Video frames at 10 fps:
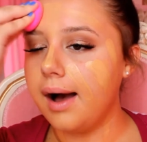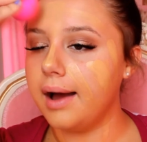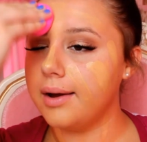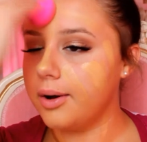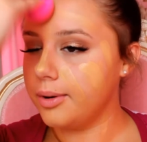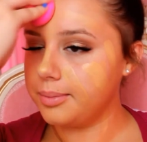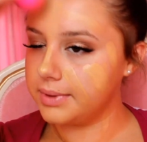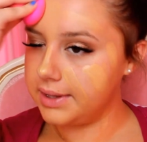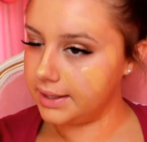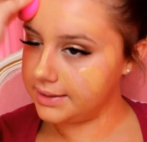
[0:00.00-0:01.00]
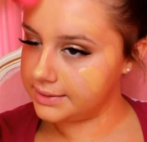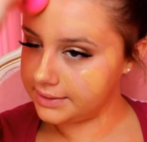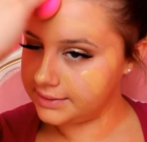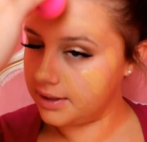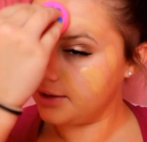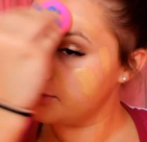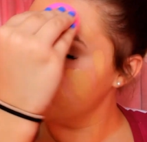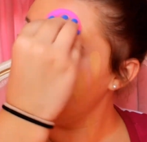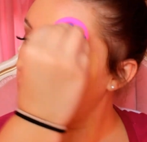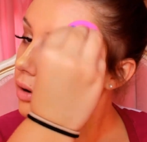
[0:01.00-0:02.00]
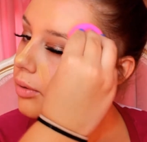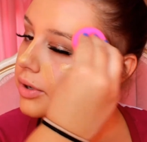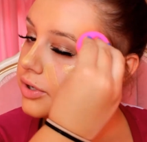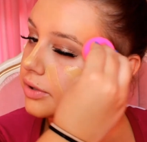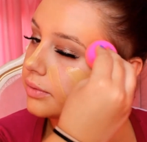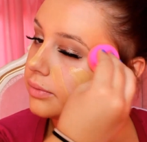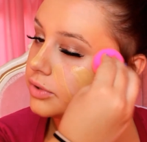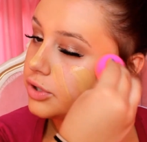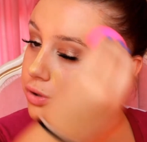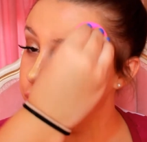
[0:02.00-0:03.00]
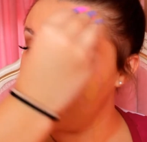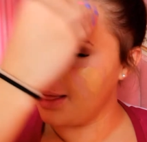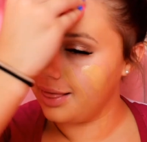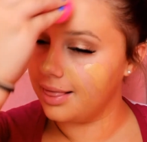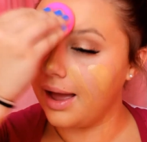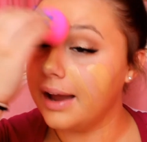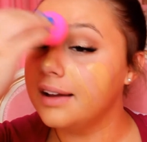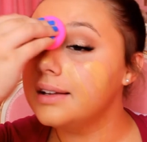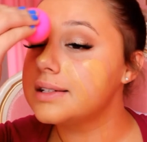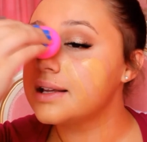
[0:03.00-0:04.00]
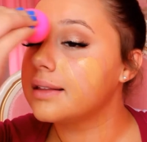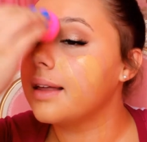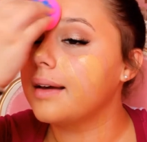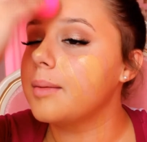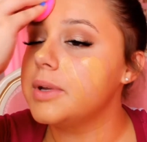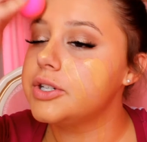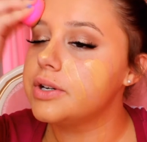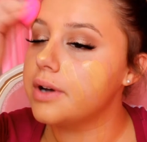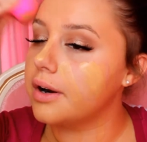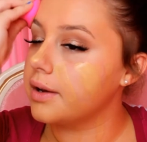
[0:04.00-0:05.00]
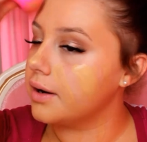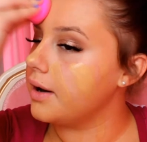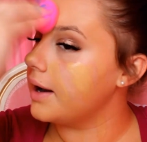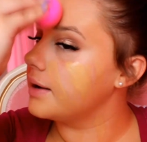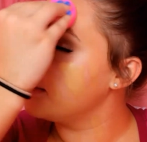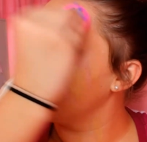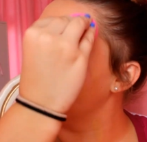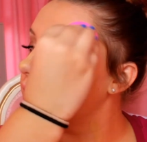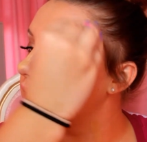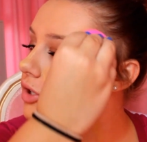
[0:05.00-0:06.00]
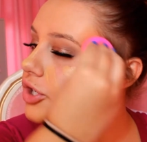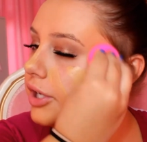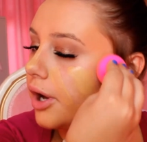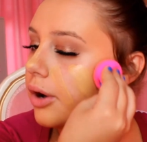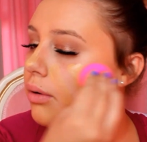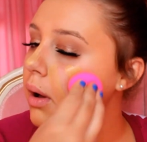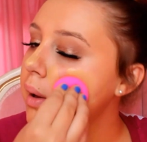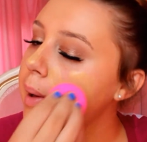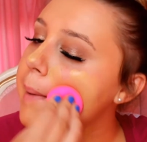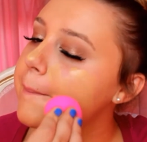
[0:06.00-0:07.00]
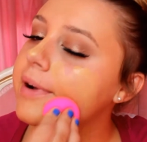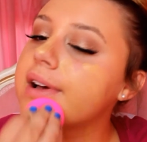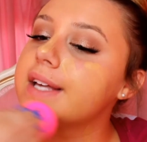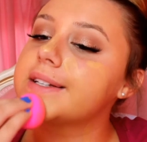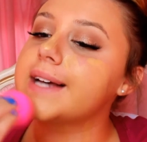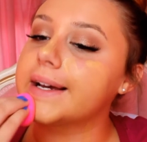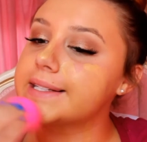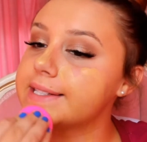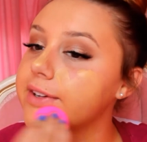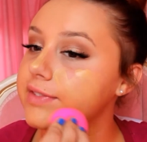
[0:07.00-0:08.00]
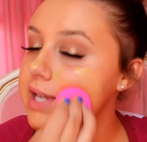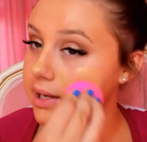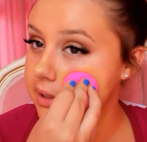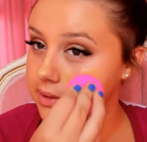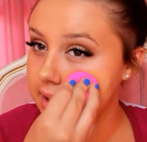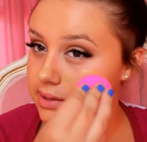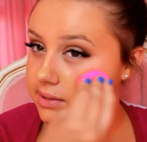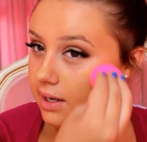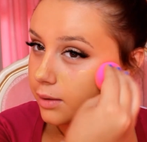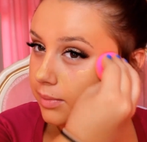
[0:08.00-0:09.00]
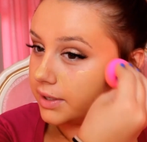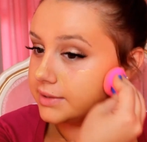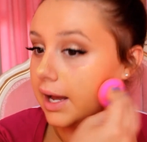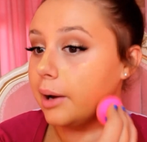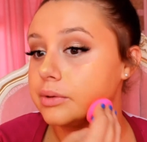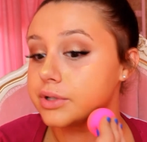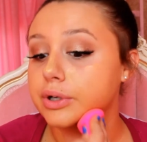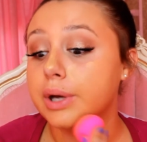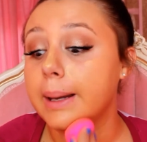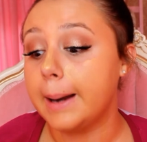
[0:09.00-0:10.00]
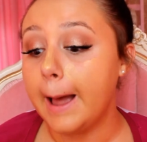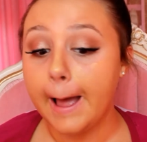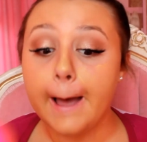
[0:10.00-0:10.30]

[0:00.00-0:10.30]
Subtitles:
I hope this is not too dark or too light. Like I mentioned earlier, I look like a Cheeto because I self-tanned last night because I was looking